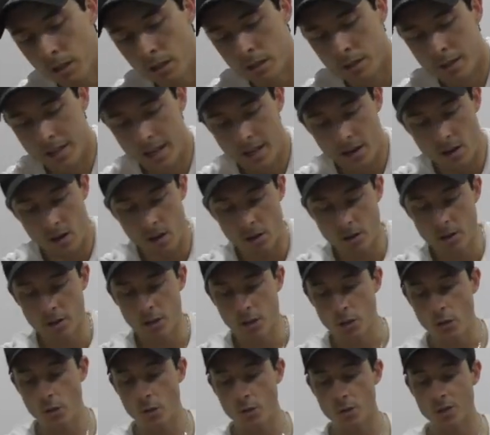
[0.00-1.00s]
Now I'm going
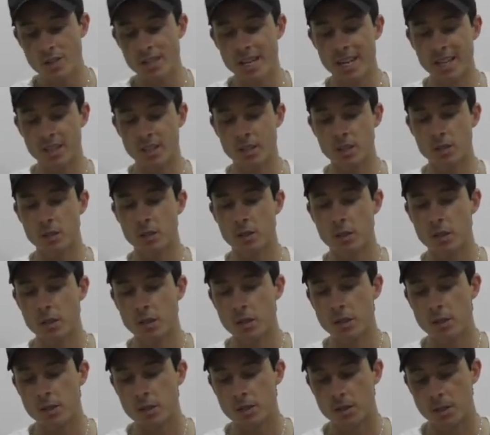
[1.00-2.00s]
to use next
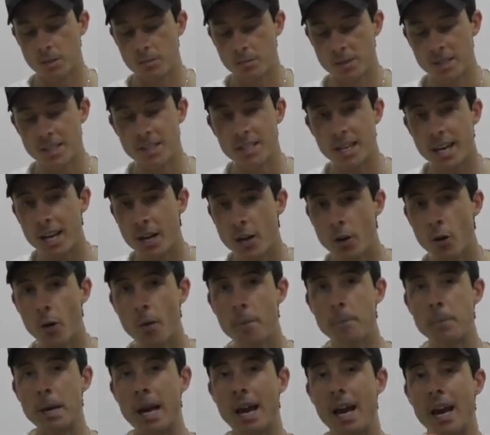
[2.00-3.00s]
some
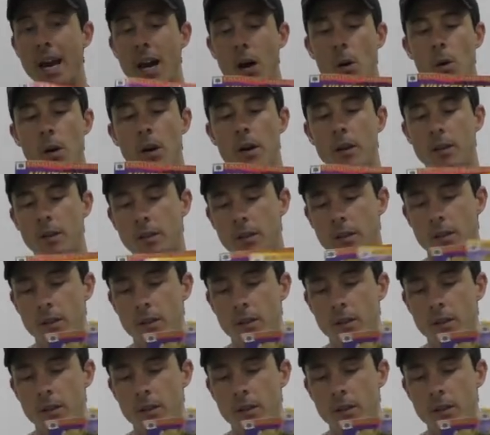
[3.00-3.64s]
Nintendo Power